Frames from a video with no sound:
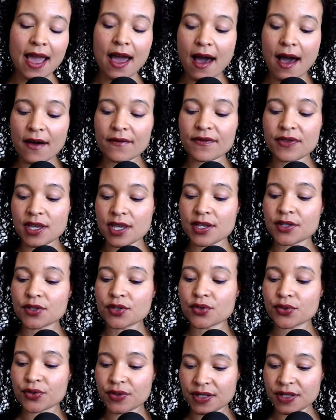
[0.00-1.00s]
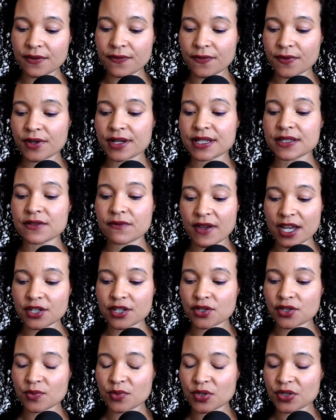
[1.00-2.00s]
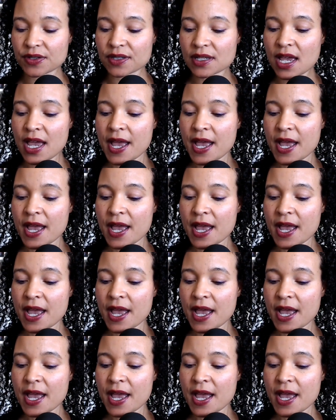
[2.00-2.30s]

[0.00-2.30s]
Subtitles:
of these cruciferous vegetables.